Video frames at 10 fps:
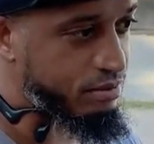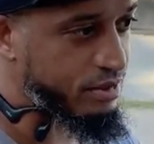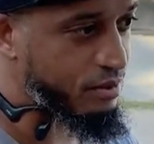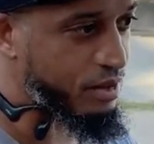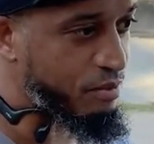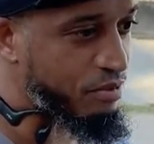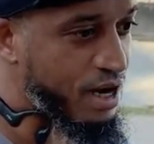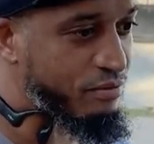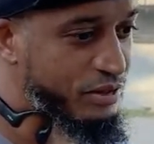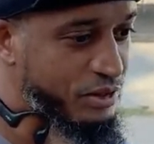
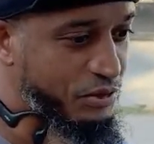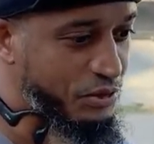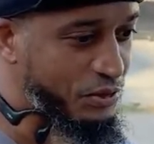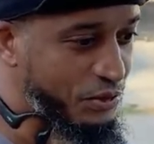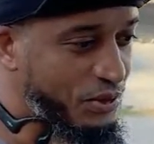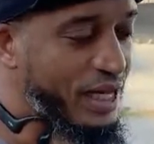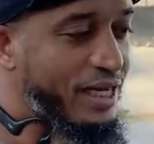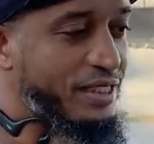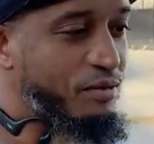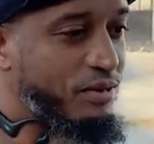Private school, and
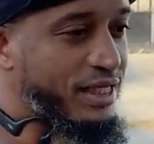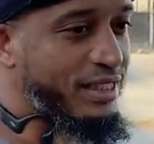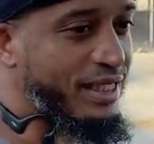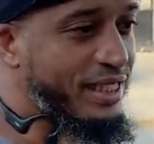it's a blessing.